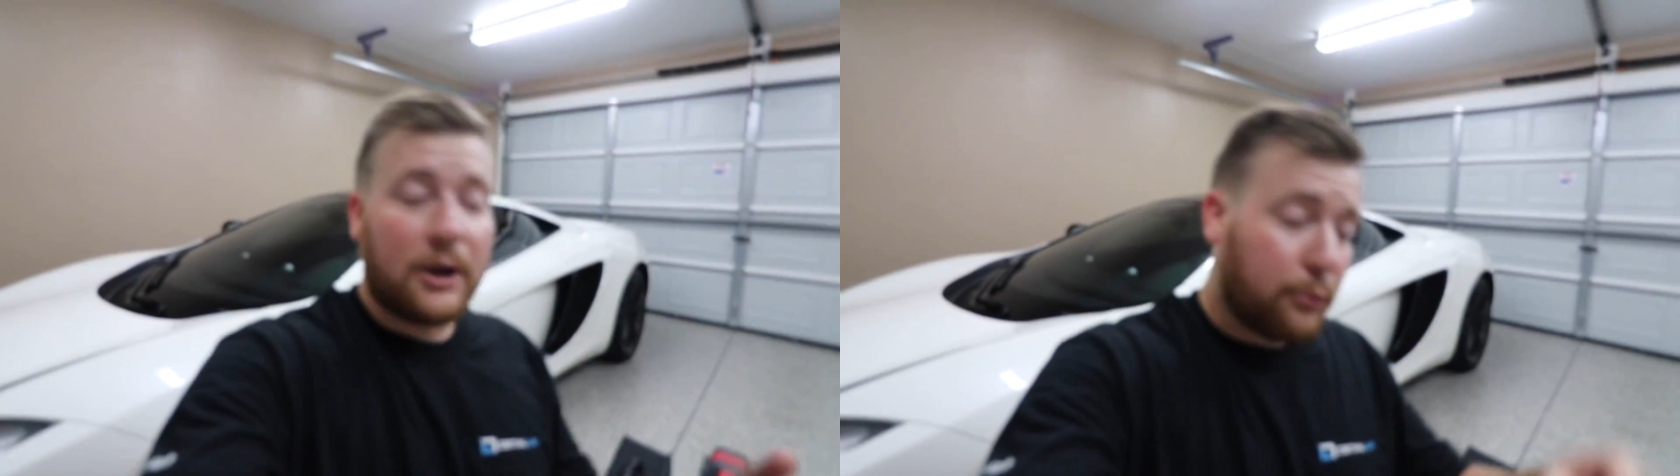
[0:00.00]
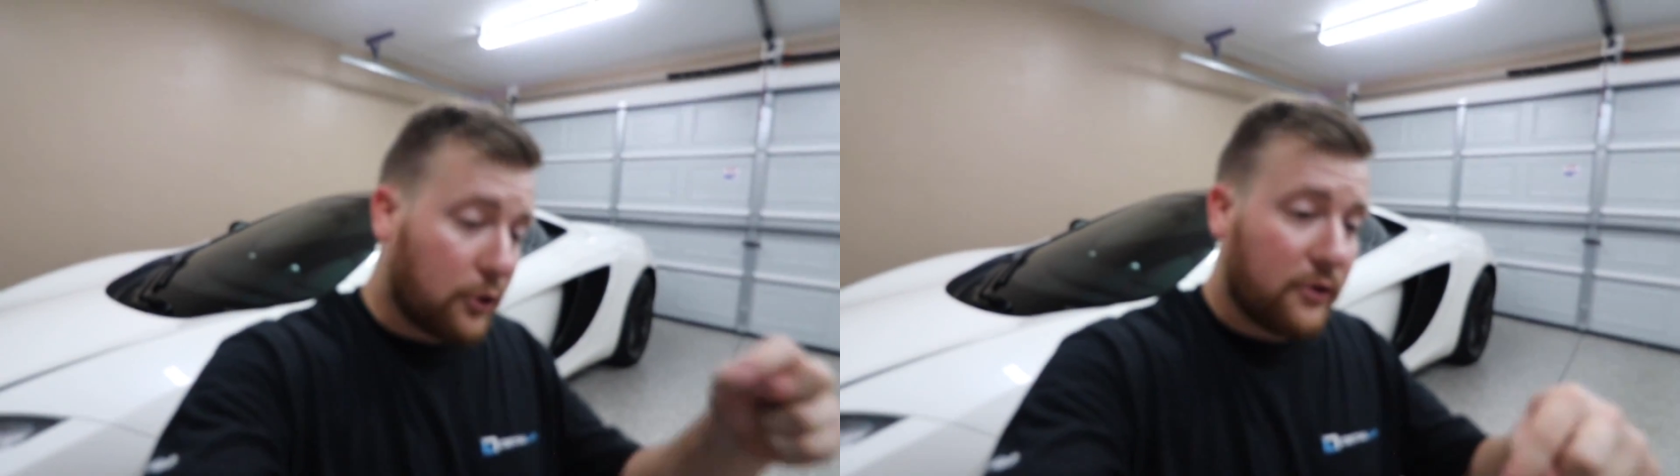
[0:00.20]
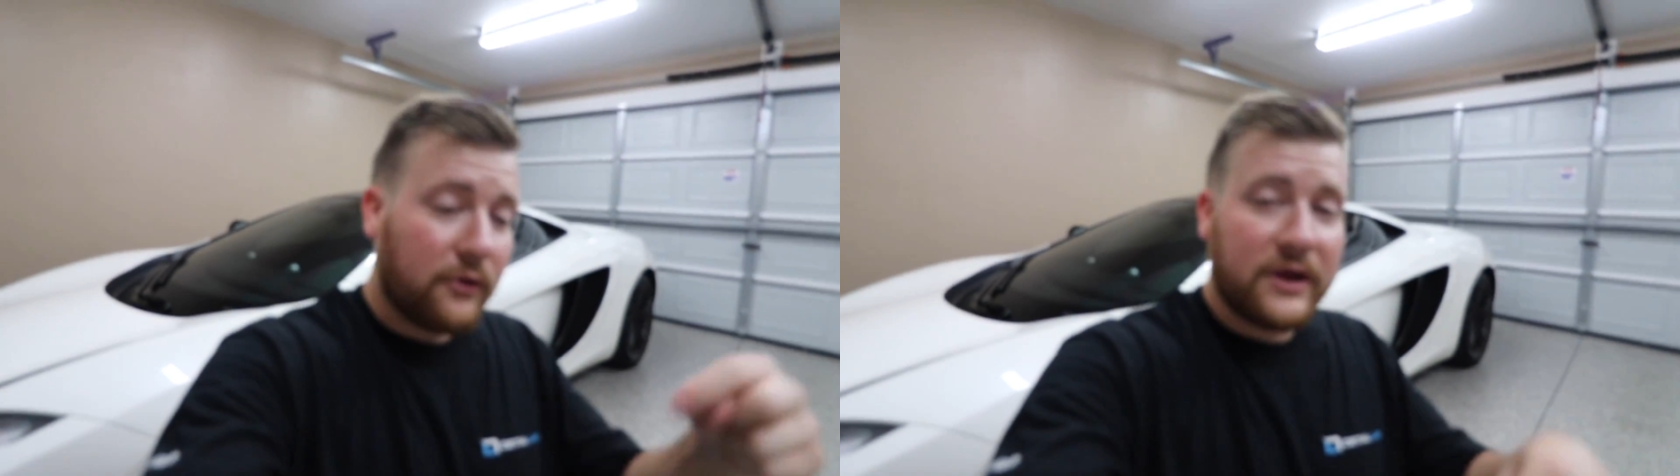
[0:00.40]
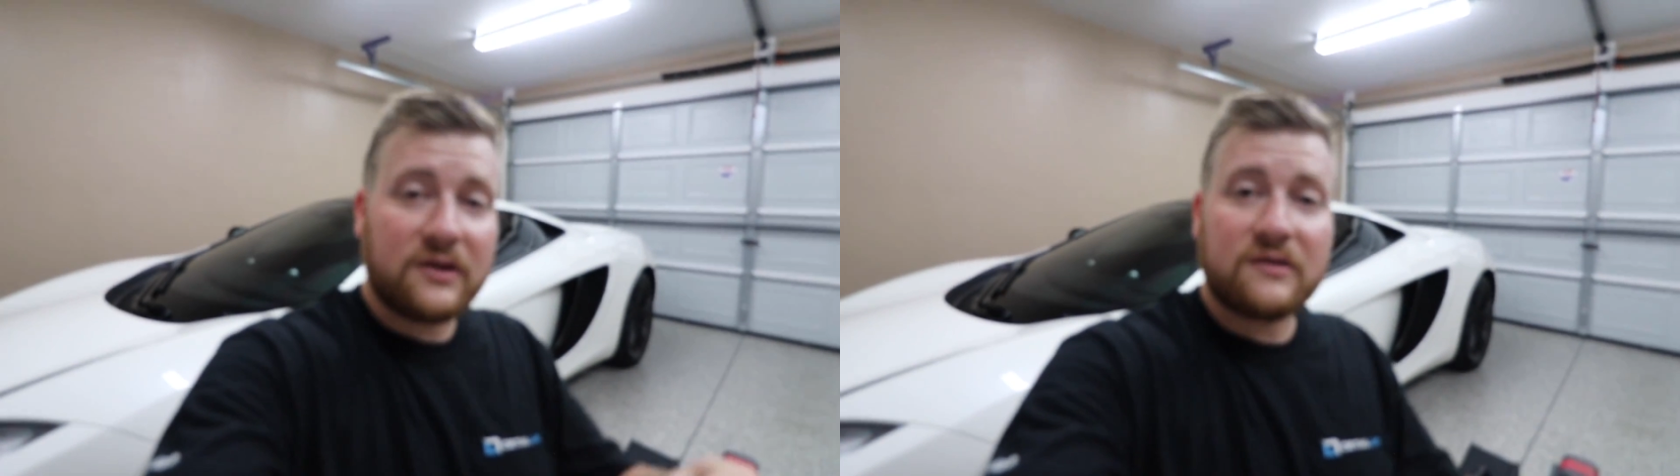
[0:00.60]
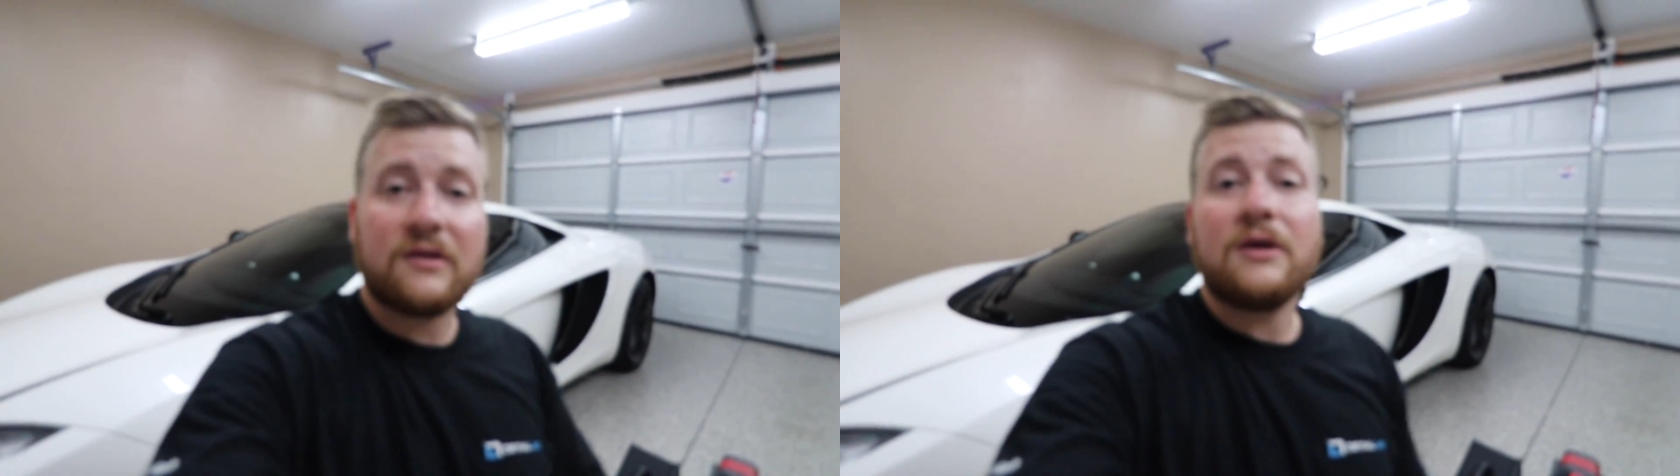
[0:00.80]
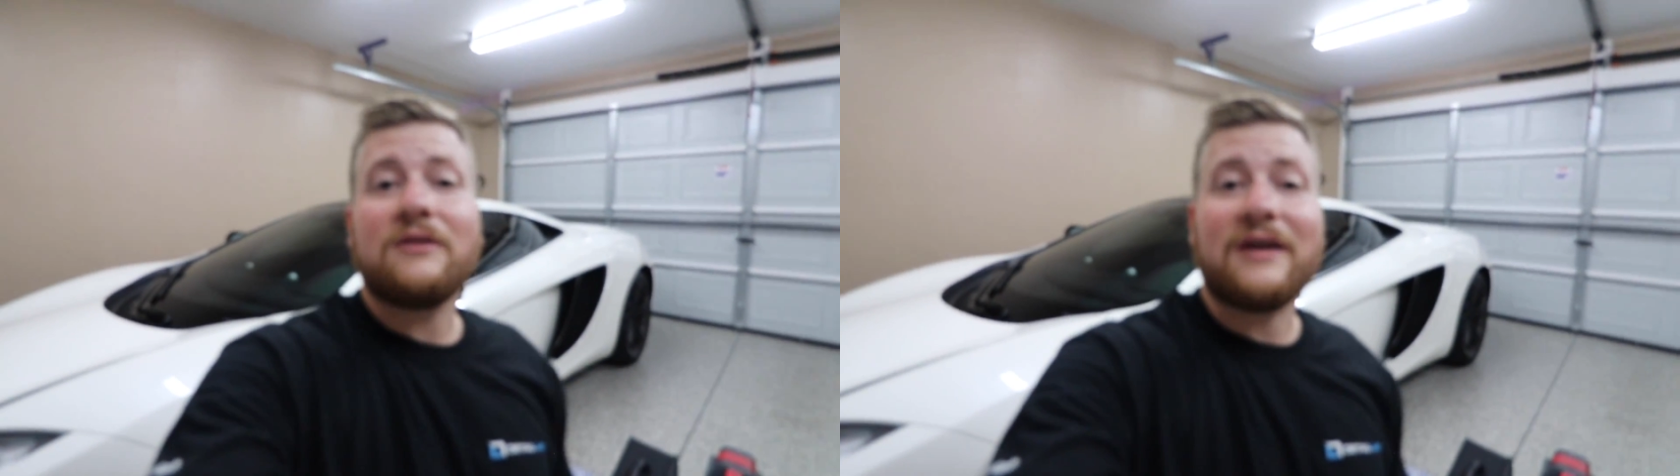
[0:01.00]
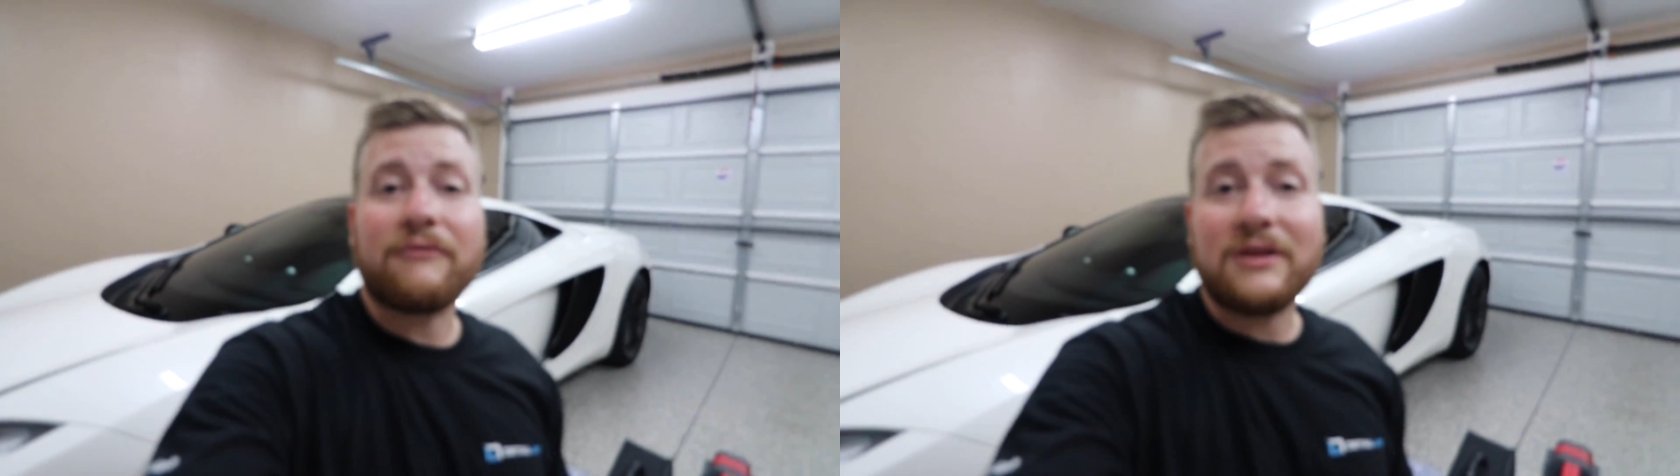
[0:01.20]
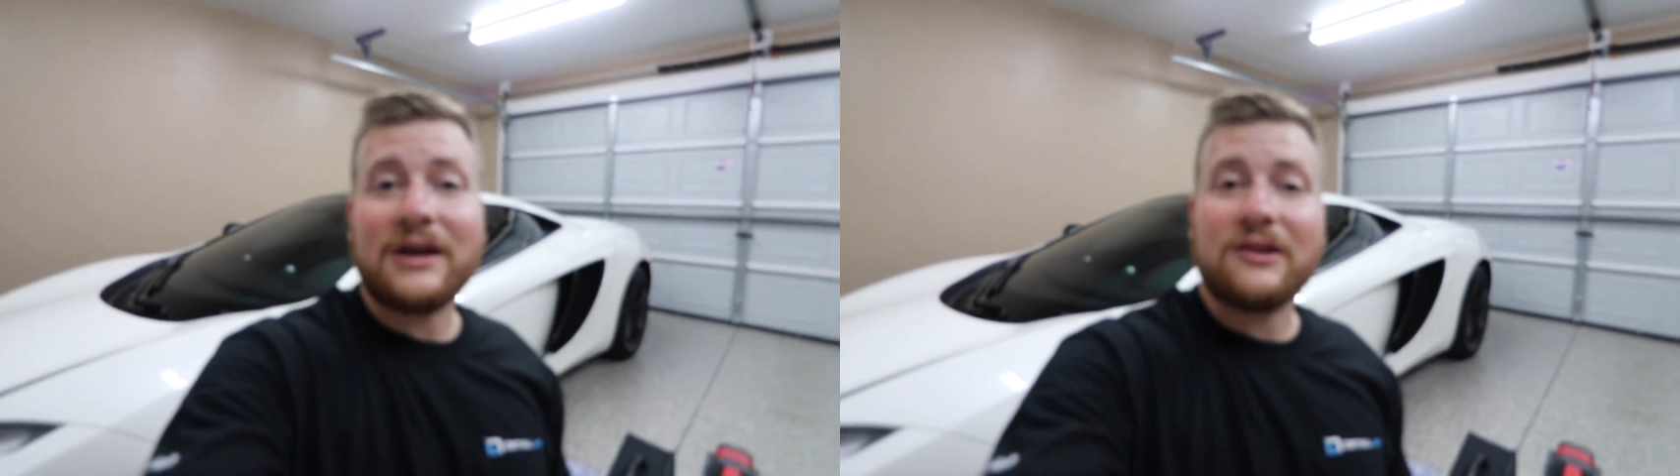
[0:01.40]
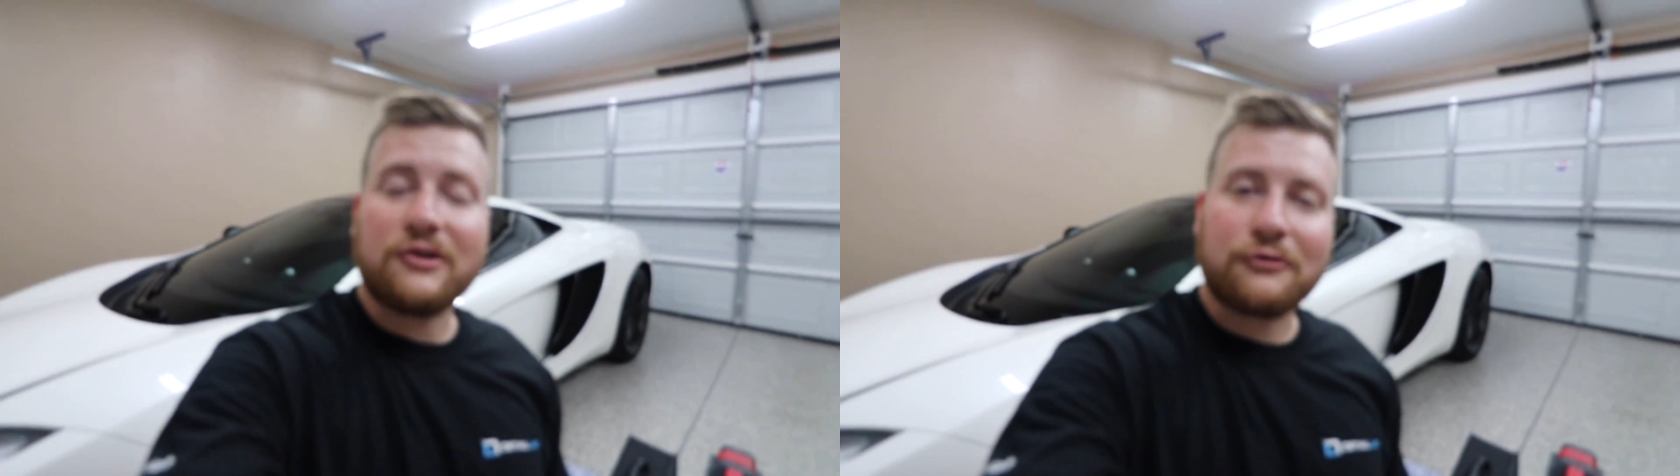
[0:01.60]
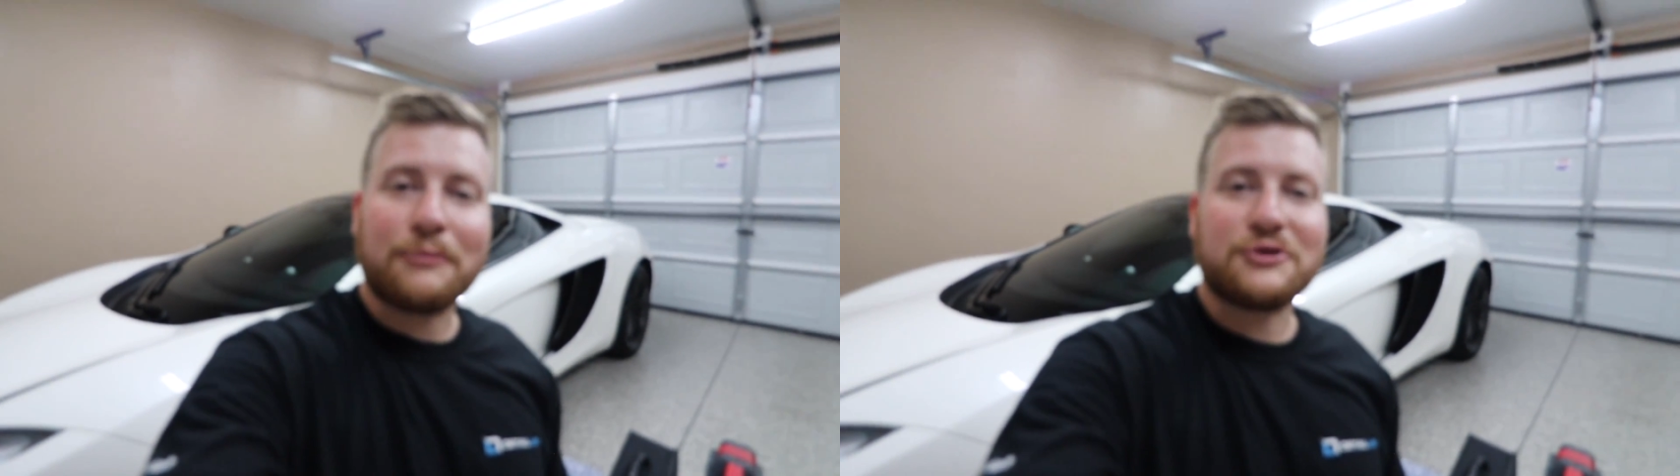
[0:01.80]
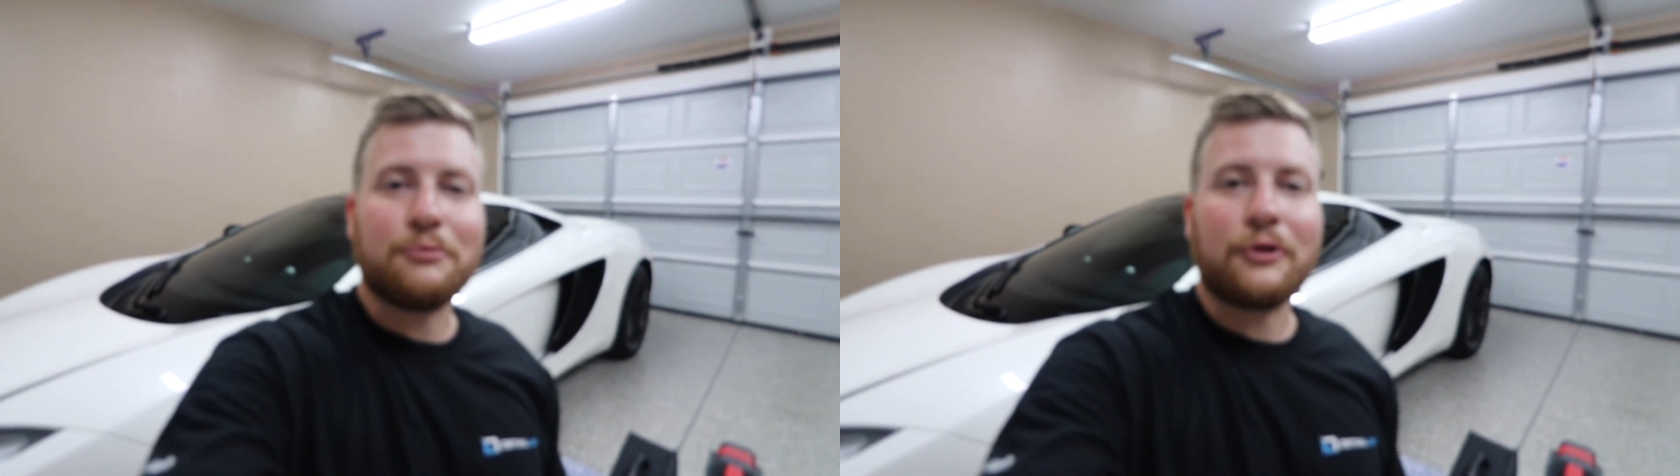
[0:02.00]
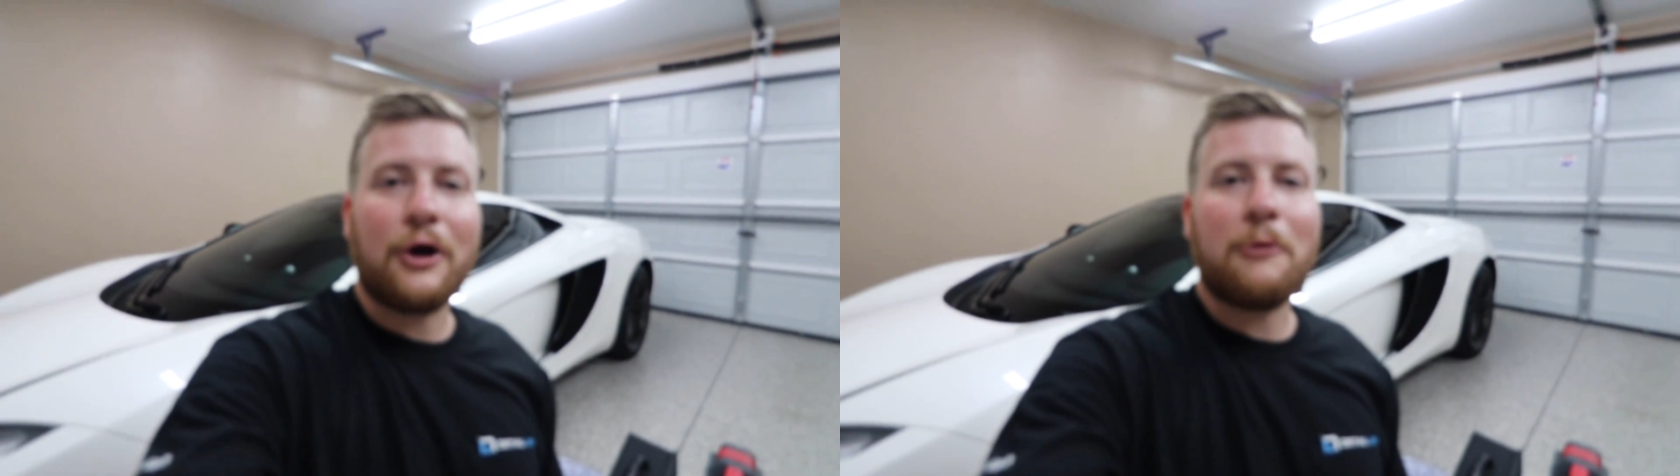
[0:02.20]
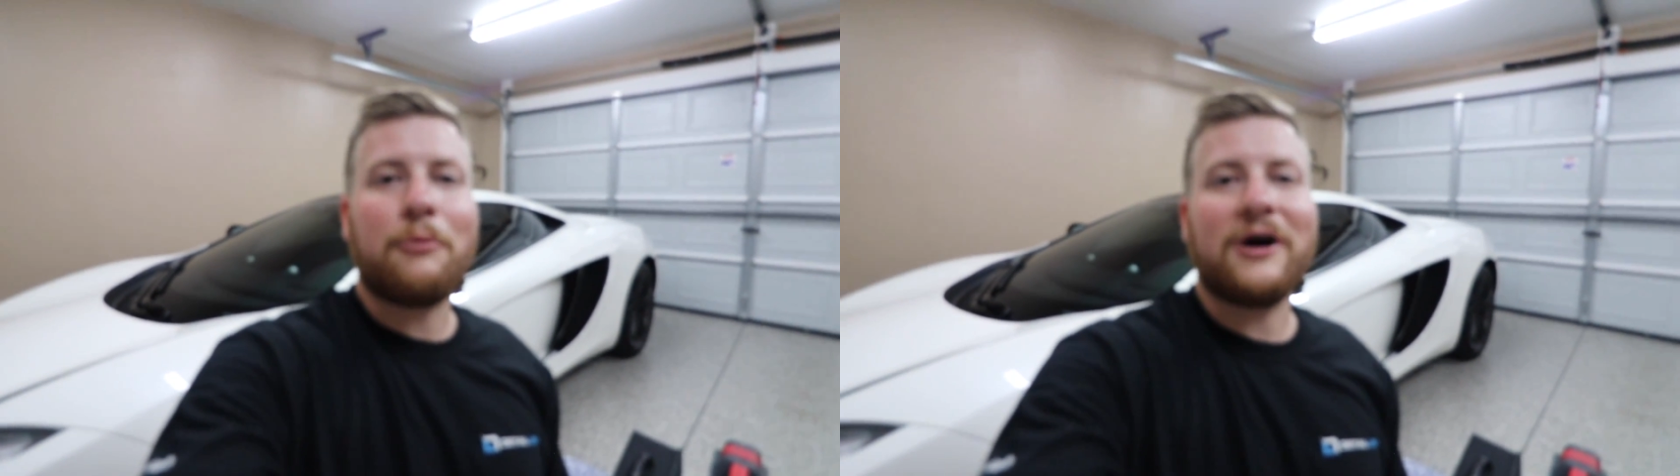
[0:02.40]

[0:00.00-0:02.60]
I'll put all the links to everything in the description below,